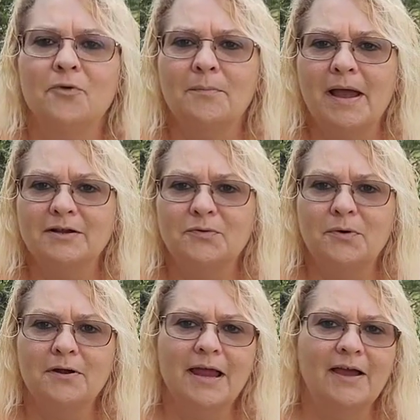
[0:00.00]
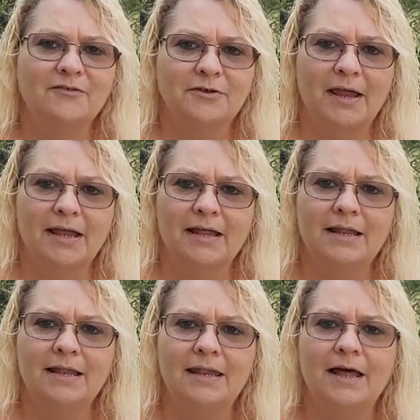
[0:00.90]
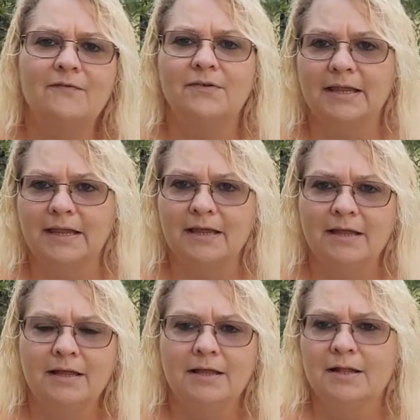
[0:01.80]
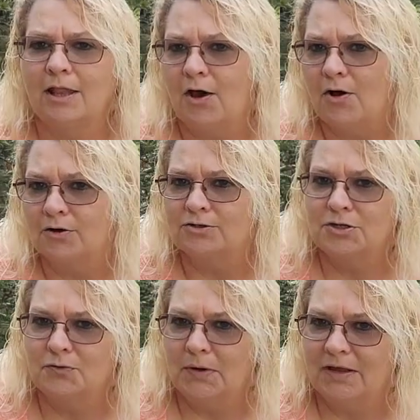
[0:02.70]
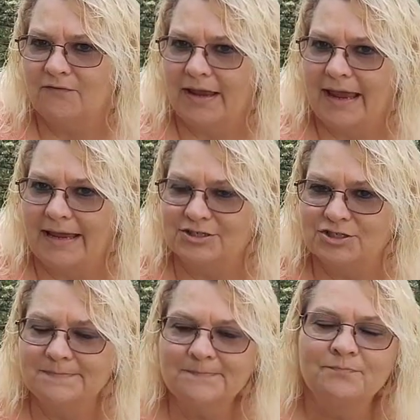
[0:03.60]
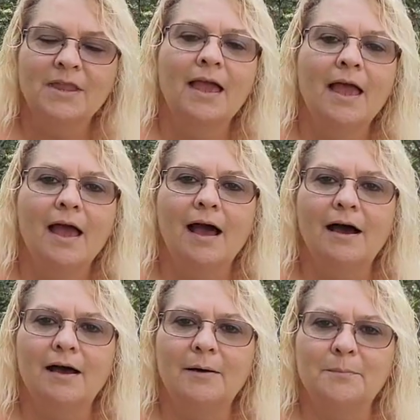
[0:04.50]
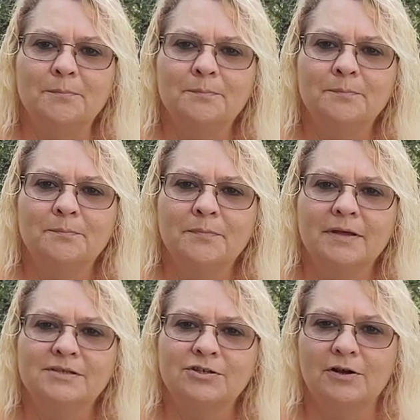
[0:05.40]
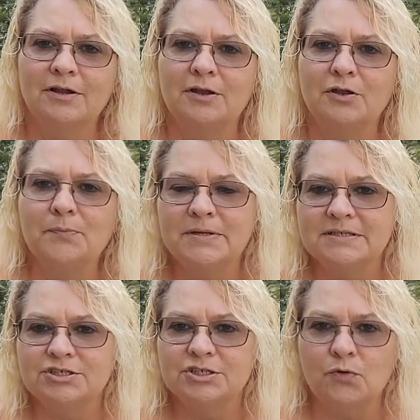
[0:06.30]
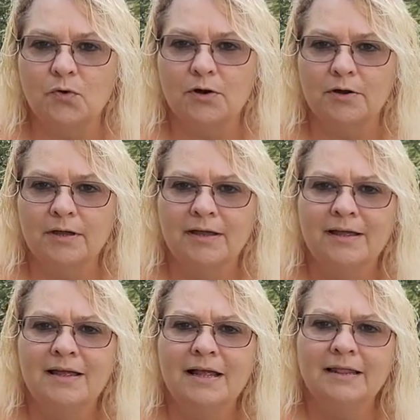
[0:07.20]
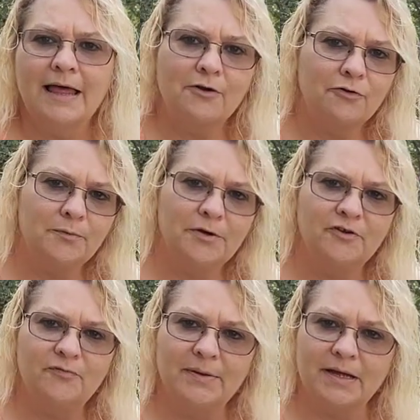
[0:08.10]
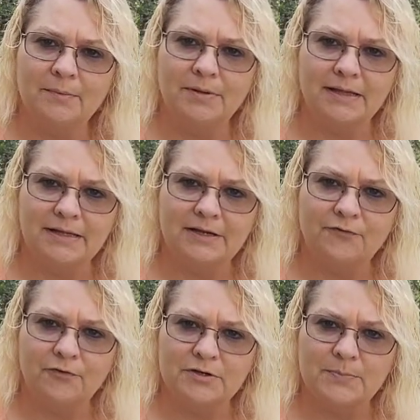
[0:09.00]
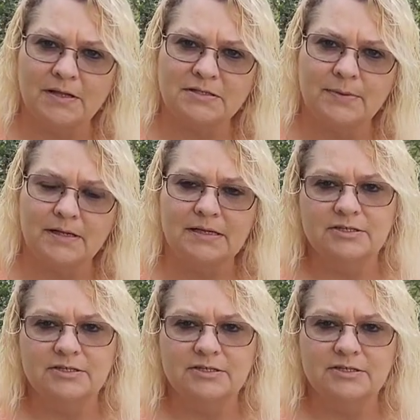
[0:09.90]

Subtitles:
Went back to work after a lovely long 2-week vacation. Um, Started a new position at work. Lateral move, but completely different responsibility.